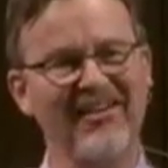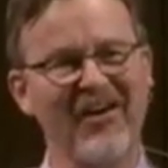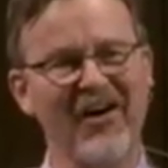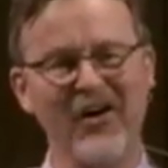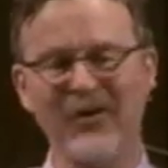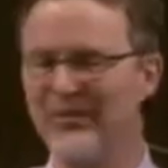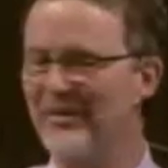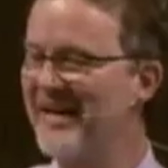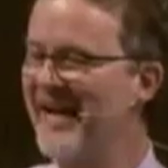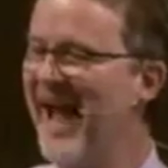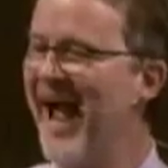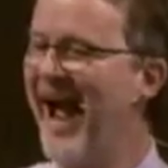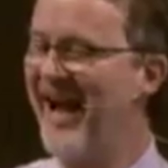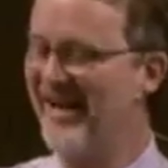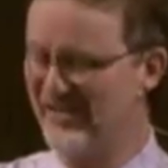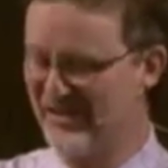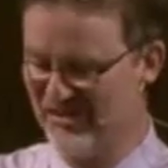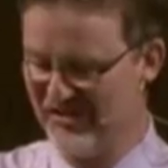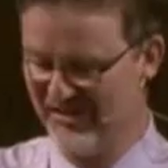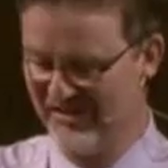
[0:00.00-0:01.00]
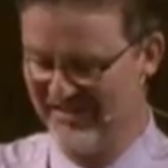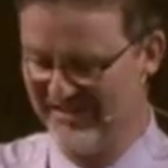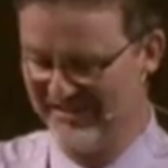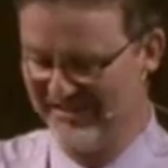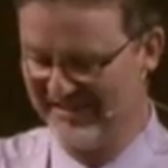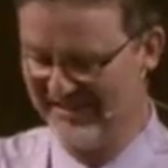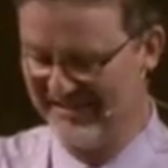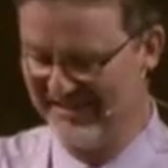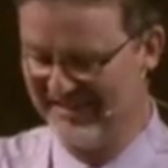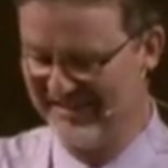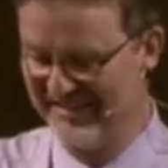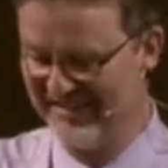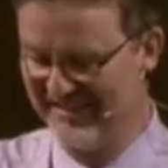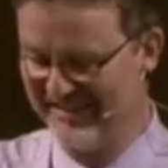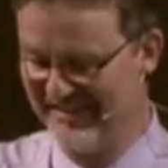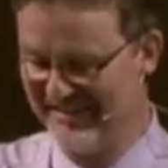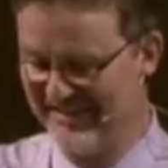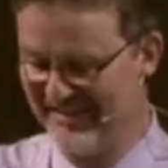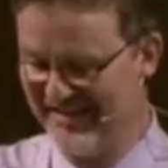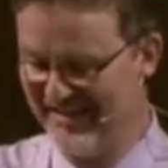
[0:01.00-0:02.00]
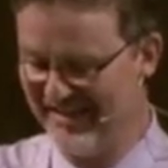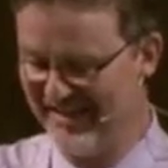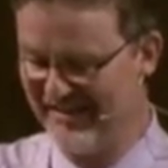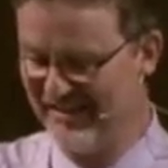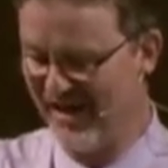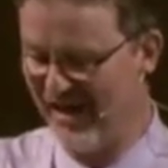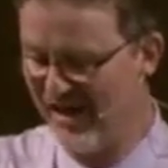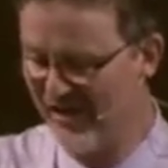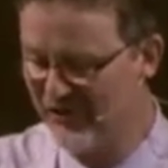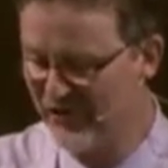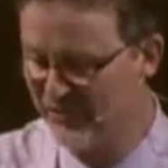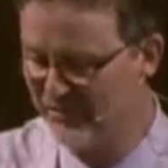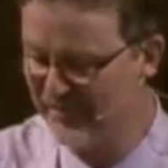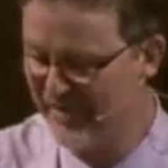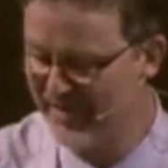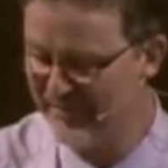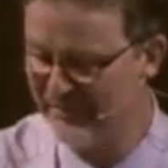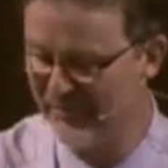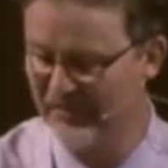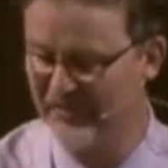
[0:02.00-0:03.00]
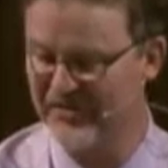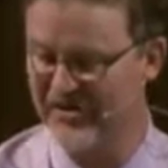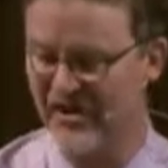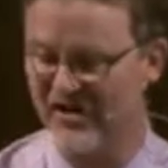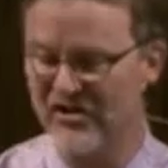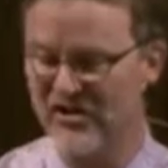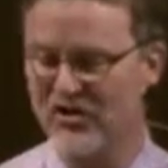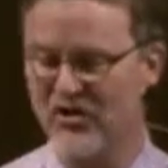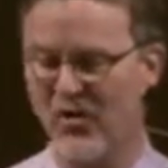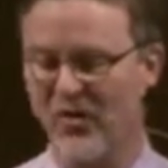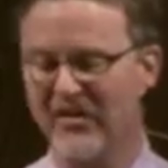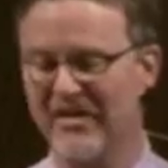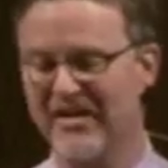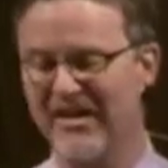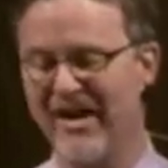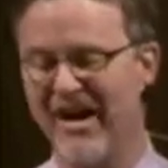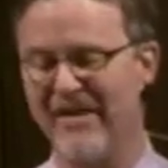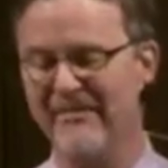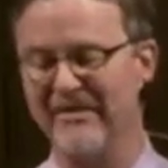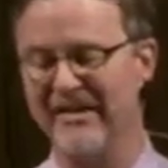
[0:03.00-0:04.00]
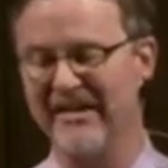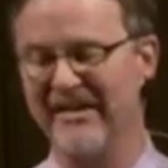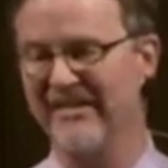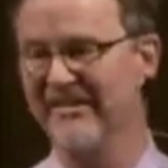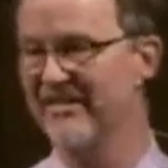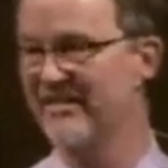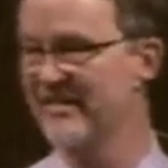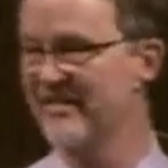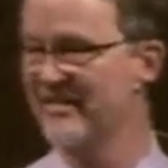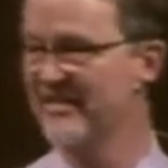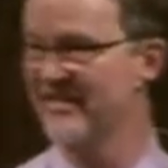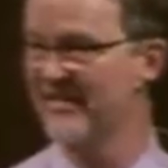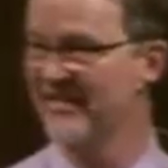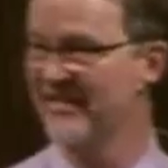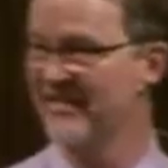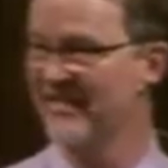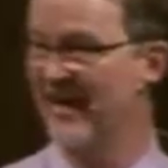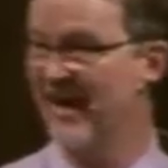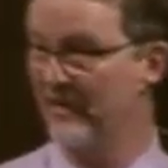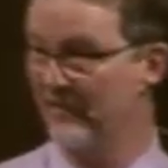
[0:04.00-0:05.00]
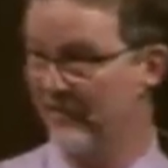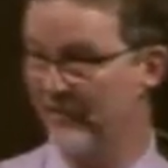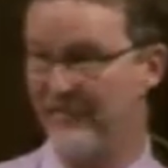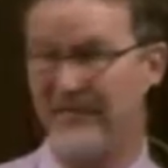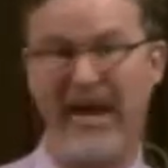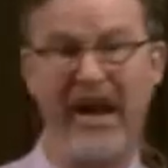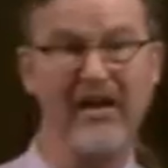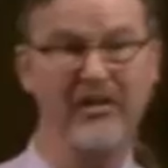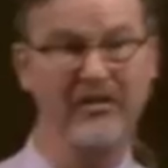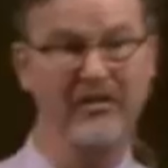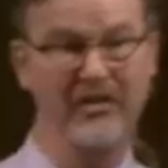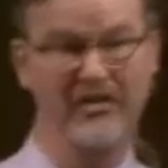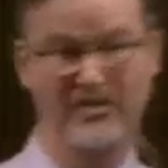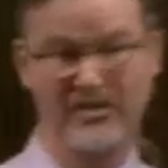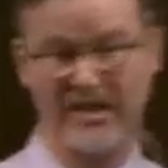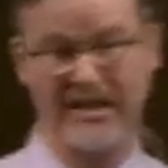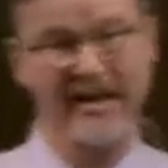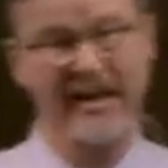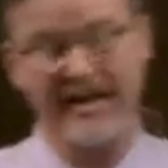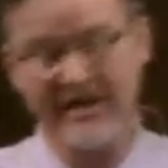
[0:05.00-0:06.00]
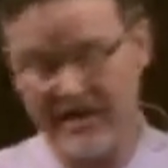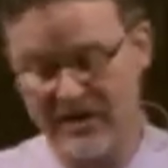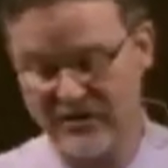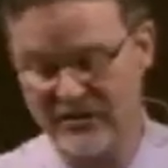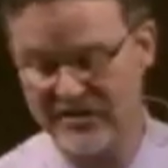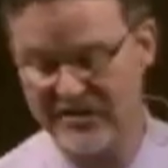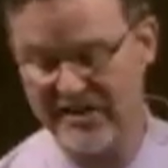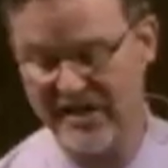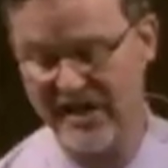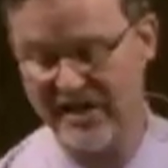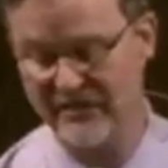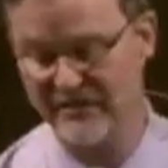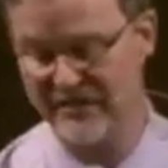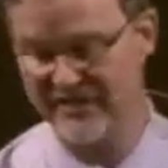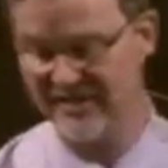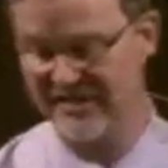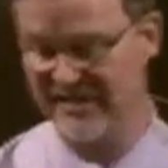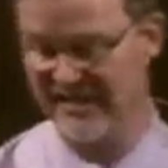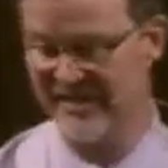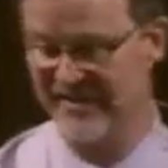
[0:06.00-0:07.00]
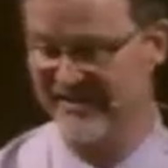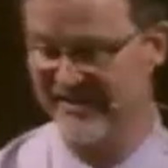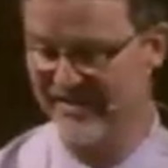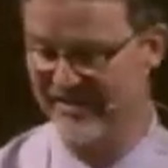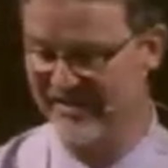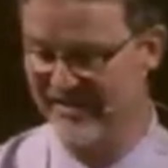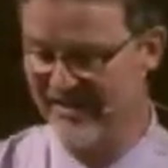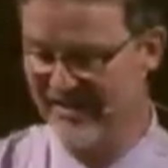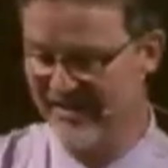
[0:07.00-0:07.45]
Our reaction to other people's shortcomings and failures and idiosyncrasies